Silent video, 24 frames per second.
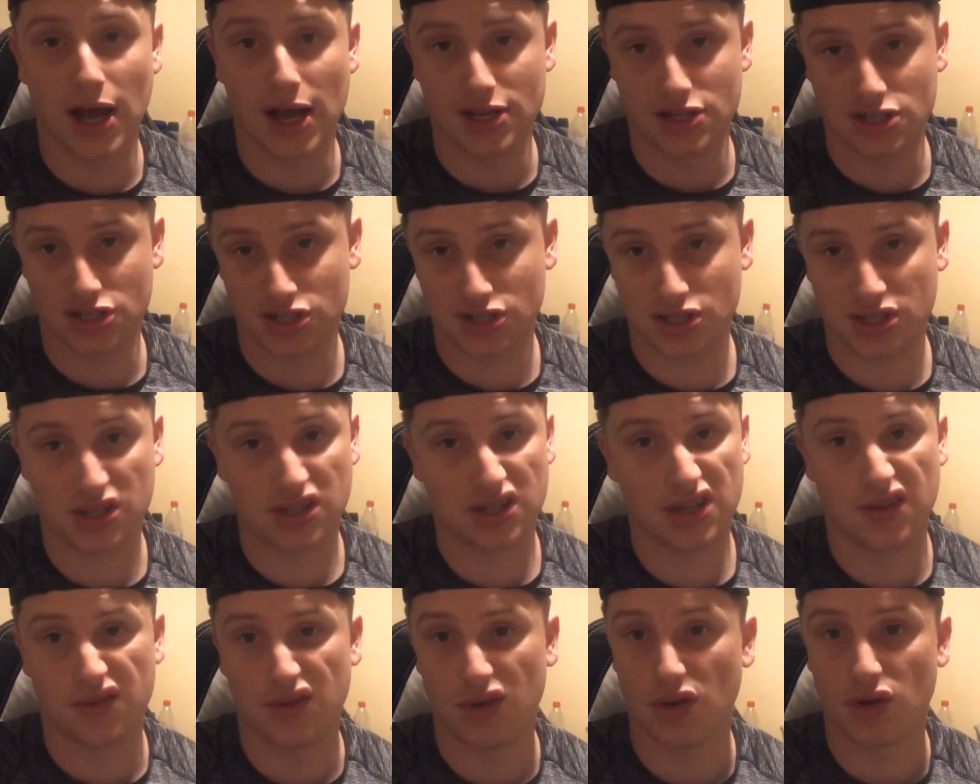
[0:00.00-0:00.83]
and just
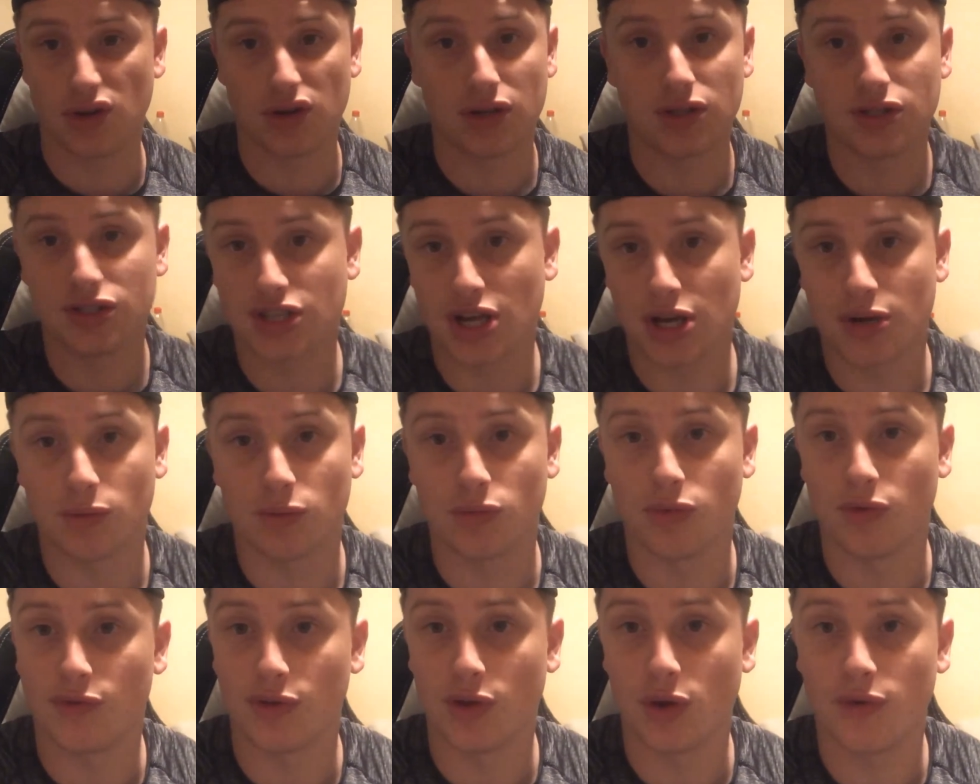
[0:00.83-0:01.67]
give you a
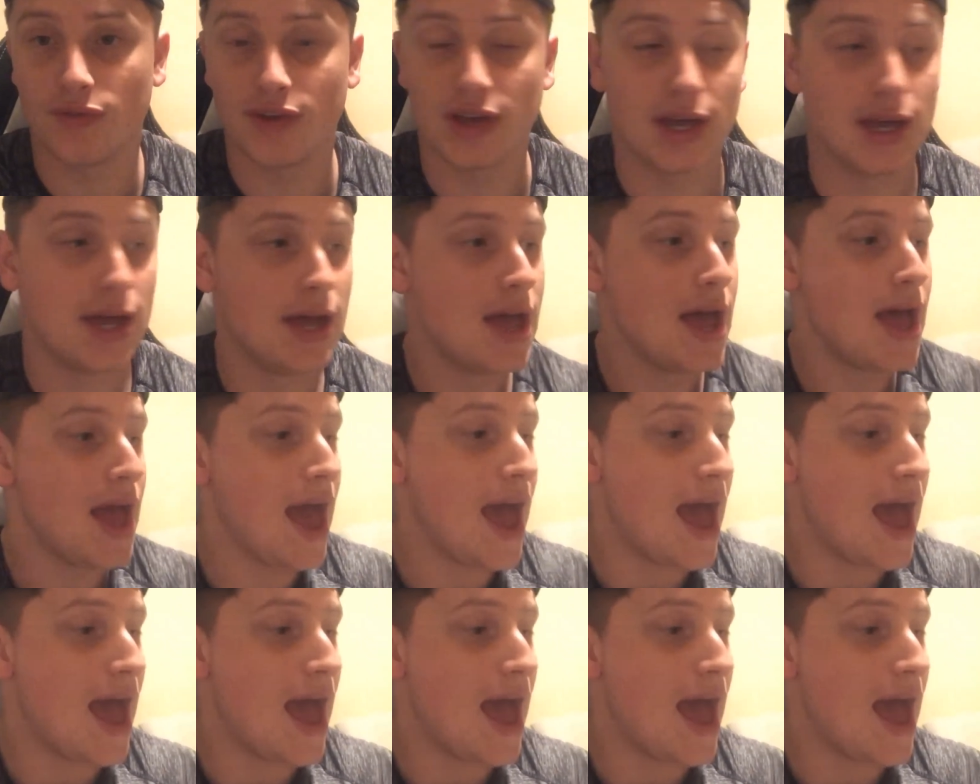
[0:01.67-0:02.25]
general review of it.